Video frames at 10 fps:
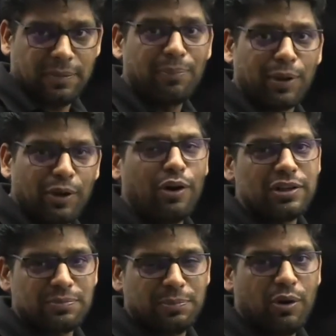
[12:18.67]
Because
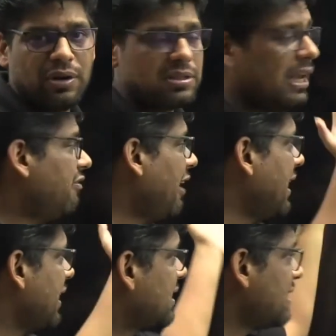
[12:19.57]
if I
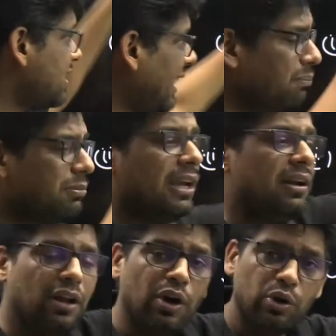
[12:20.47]
ask the same
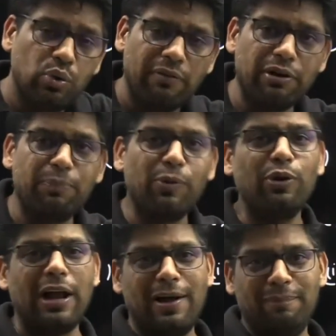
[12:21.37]
thing to our
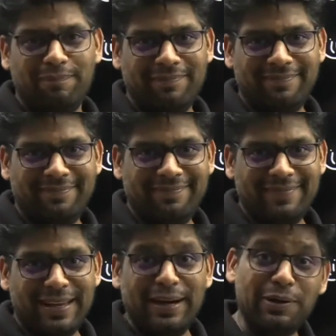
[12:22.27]
program,
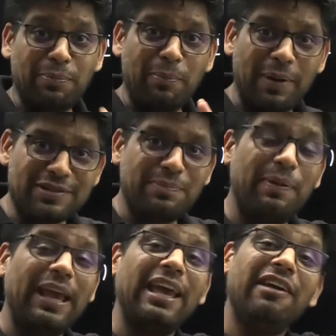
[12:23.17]
it must
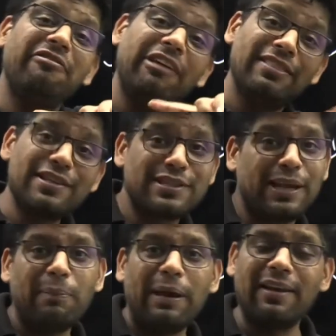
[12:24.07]
behave in the same
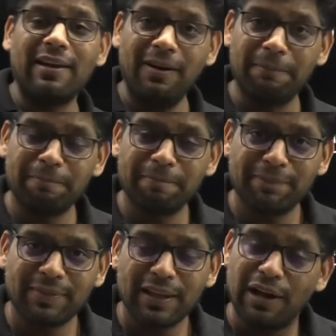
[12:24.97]
manner. Na?
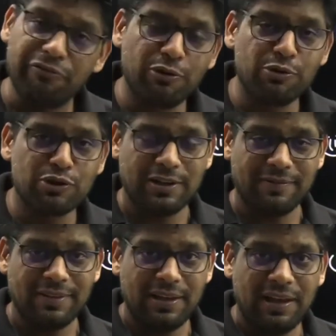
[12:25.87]
Of course, sir.
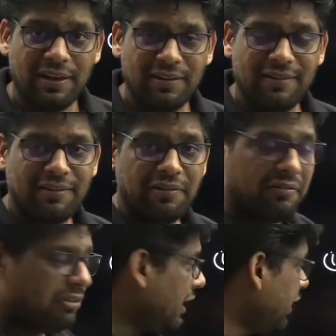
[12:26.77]

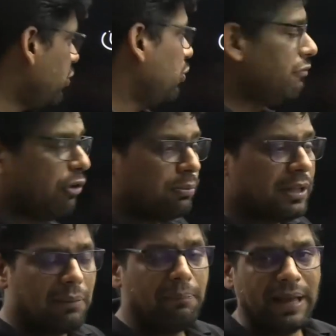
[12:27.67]
We need to inform the
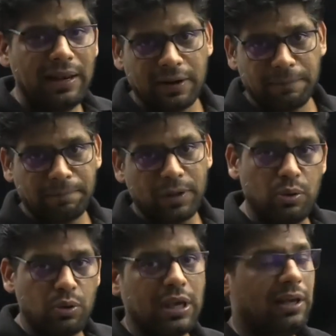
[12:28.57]
compiler. Okay.